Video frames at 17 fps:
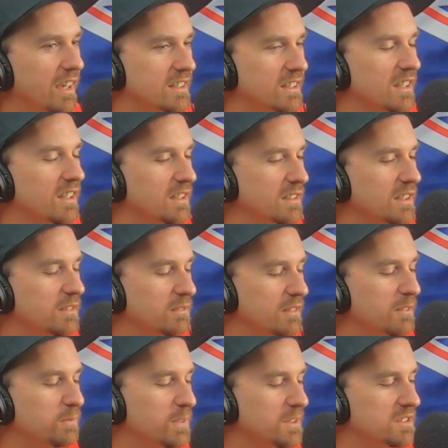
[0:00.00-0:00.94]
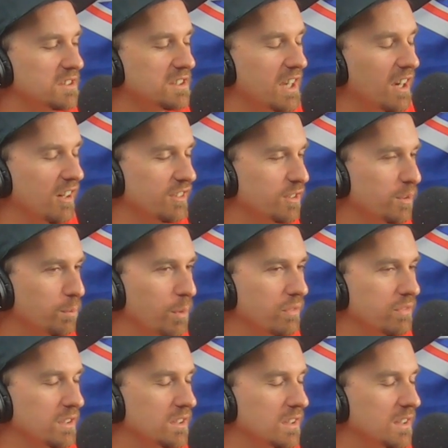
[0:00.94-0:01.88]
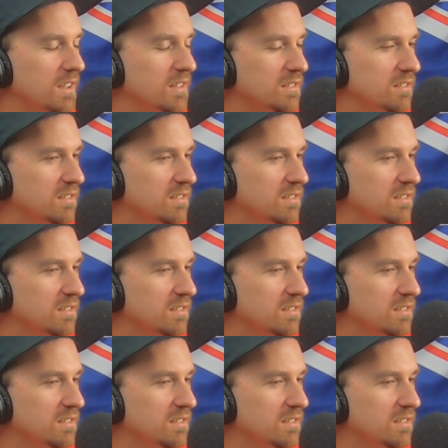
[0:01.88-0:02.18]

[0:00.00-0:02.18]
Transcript: I, it, it fits his character perfectly.